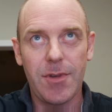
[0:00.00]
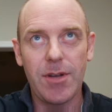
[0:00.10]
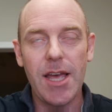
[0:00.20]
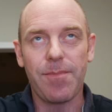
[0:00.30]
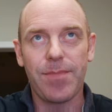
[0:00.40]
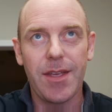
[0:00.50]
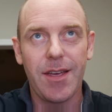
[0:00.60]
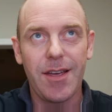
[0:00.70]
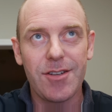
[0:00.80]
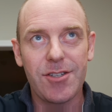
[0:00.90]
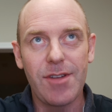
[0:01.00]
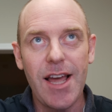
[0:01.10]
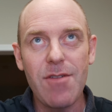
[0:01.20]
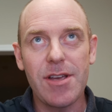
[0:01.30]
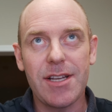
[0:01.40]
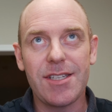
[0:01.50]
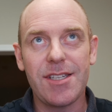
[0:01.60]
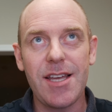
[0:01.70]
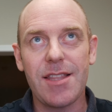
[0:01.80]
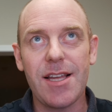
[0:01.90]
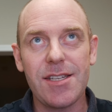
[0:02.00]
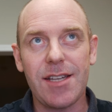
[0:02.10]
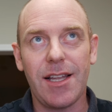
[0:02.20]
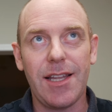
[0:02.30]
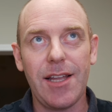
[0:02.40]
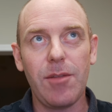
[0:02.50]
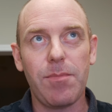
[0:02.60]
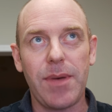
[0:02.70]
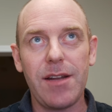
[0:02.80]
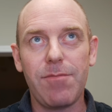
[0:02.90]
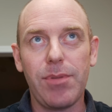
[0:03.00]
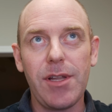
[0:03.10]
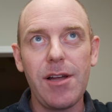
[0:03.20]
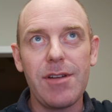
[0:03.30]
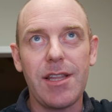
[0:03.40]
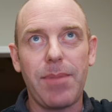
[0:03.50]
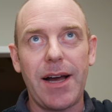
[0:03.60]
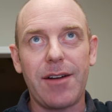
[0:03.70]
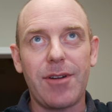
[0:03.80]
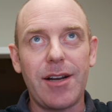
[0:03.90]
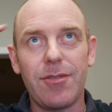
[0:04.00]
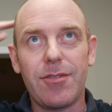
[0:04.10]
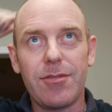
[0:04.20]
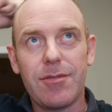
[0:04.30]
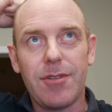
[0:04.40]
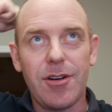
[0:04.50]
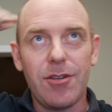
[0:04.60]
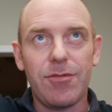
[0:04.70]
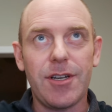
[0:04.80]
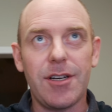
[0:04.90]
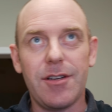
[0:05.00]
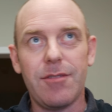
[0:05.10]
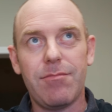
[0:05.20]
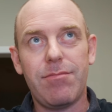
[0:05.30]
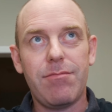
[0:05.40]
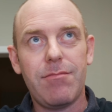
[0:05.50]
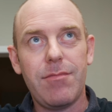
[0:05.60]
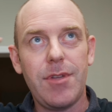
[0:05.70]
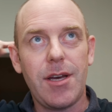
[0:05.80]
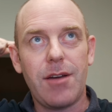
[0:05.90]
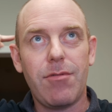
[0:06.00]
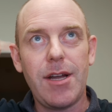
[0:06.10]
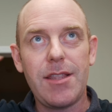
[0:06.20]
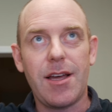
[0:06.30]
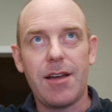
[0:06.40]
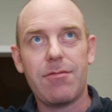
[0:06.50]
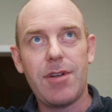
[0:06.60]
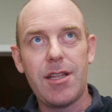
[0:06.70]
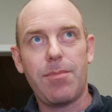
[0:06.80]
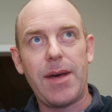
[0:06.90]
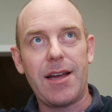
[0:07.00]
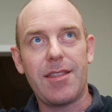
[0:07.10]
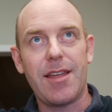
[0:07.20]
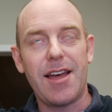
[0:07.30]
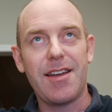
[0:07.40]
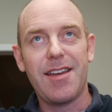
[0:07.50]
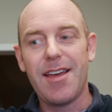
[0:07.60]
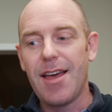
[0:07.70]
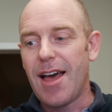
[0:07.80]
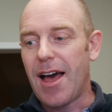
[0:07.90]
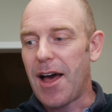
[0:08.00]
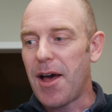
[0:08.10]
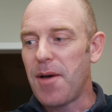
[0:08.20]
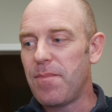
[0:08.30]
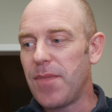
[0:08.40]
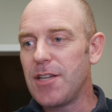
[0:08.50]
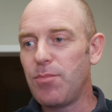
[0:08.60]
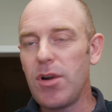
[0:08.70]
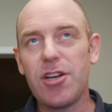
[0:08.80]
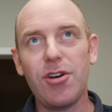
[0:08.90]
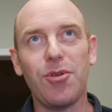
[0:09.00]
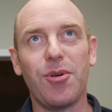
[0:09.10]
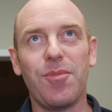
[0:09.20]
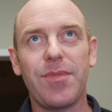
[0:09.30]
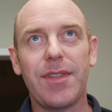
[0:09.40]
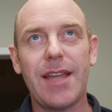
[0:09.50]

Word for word: Okay, so now you can see there's a little bit of blur in the background over, yeah, right there, right in the back there. It's pretty cool.